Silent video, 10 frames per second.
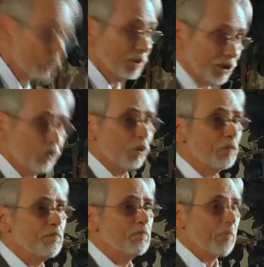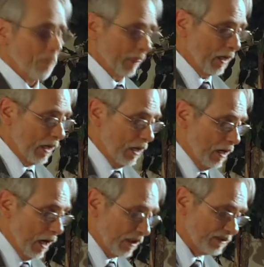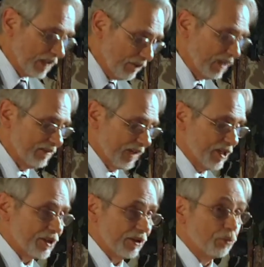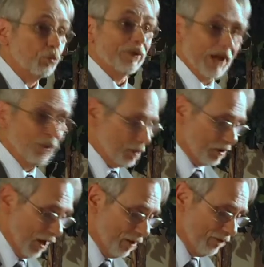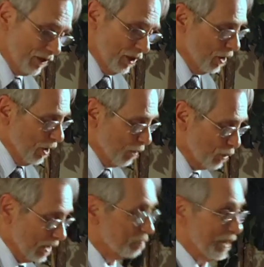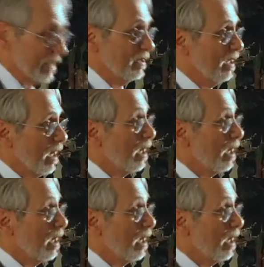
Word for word: To be sure, a civilization without love will be